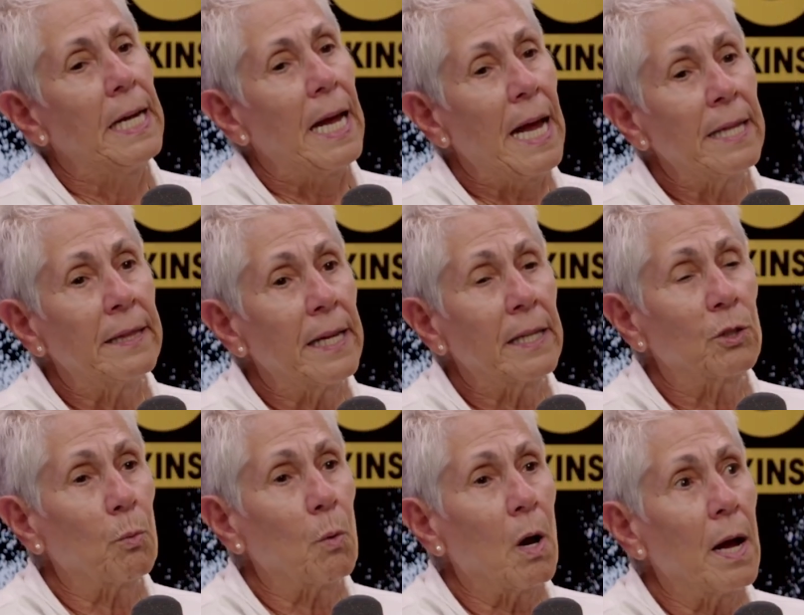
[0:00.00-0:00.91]
and that's
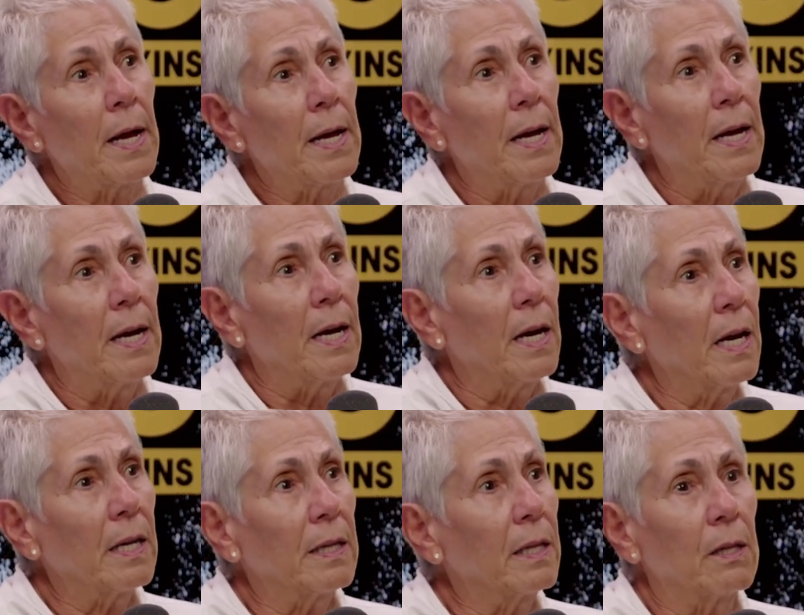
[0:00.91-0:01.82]
why i
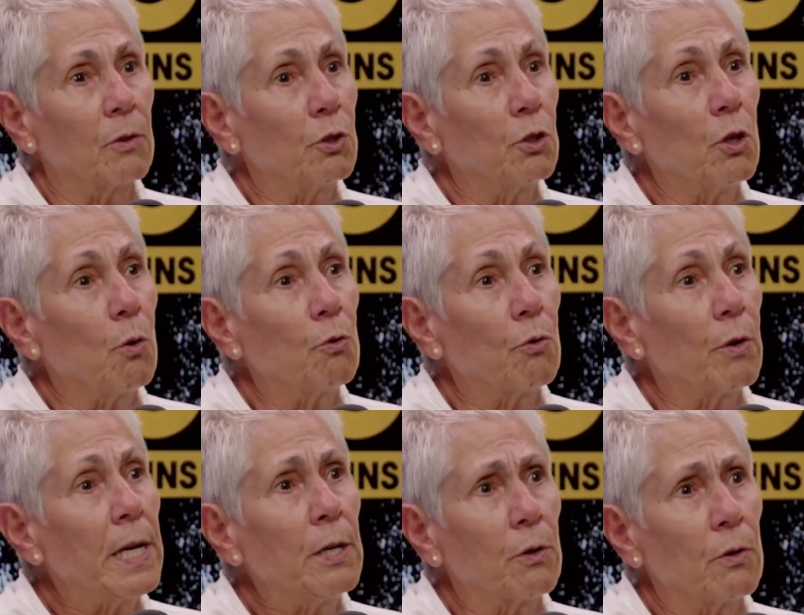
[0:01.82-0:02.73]
think there's no
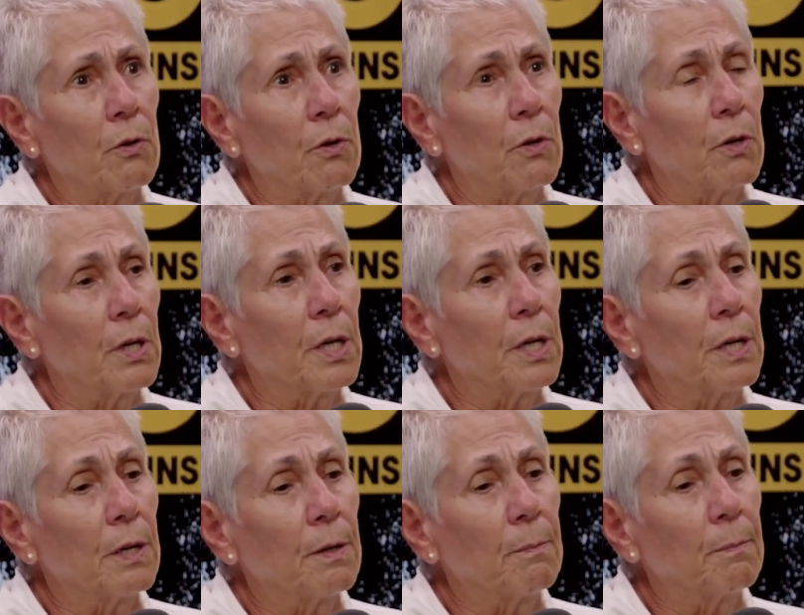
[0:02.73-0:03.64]
greater
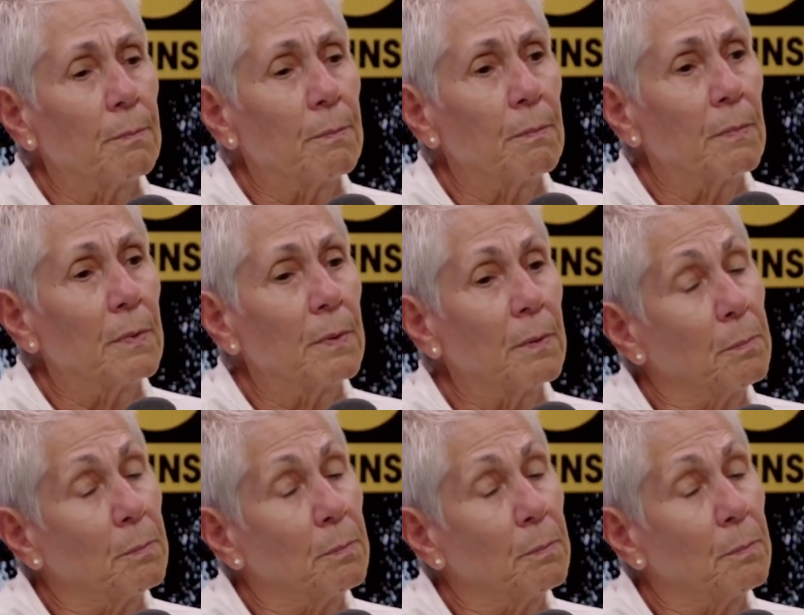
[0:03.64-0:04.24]
um, and